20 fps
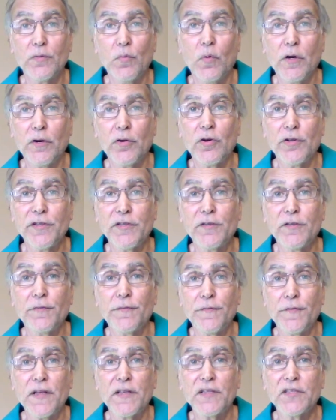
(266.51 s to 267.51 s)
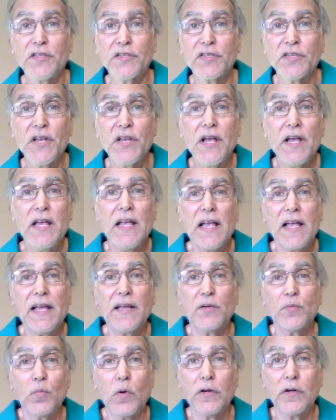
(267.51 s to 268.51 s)
one on the defense
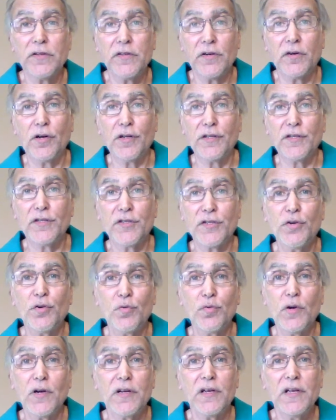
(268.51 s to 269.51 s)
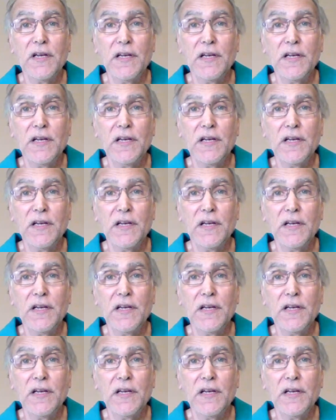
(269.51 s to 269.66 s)
and one on Tua.